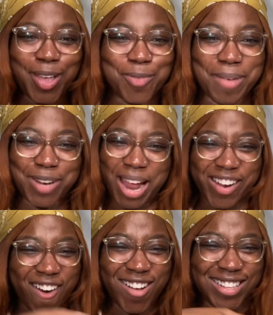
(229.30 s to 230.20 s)
Me and my
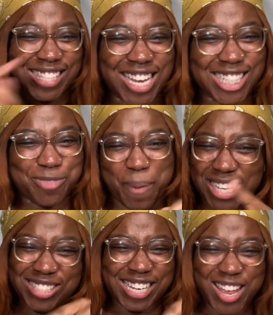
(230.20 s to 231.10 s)
girls in a
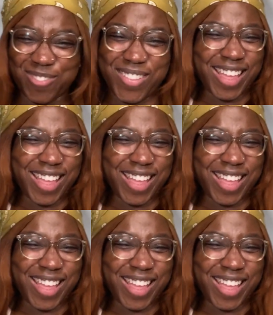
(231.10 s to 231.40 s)
spaceship.